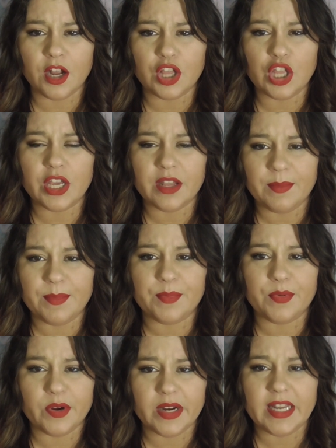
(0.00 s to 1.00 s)
are looking
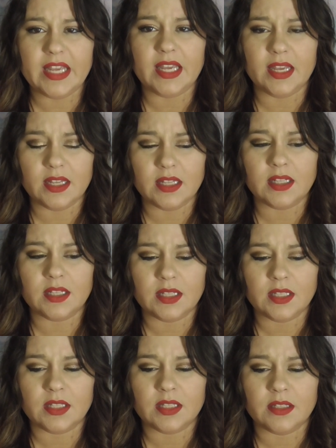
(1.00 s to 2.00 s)
pretty
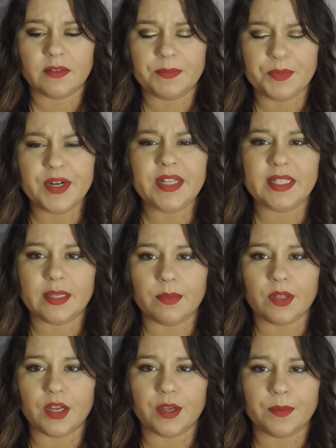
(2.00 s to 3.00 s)

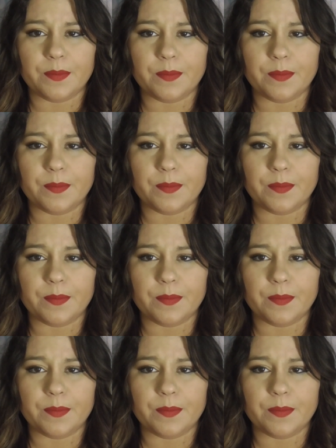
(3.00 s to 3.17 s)
similar.